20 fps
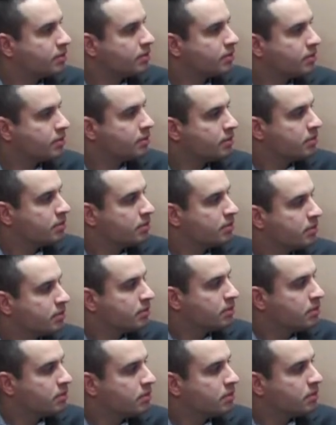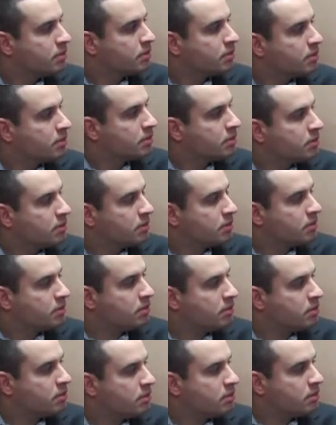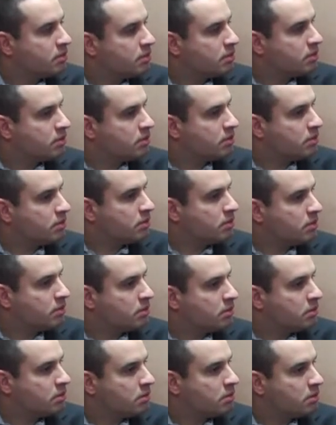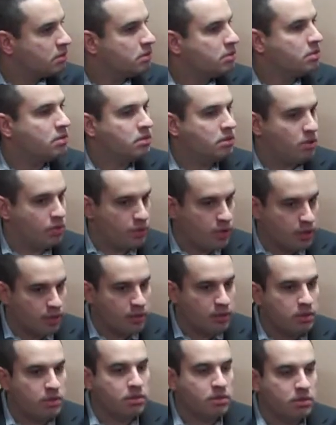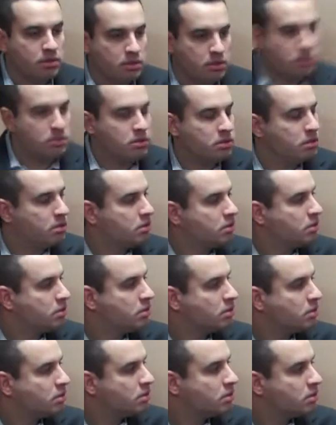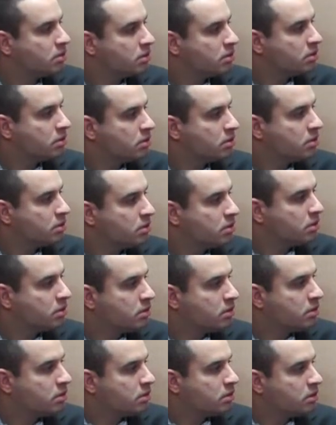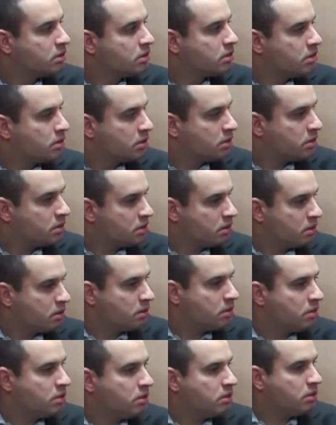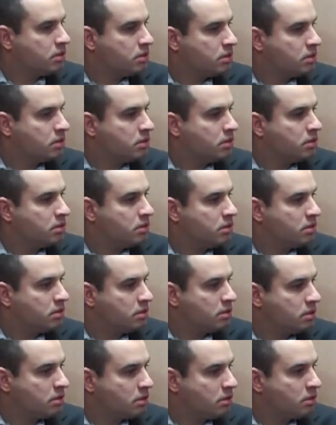No words are spoken by the person on screen.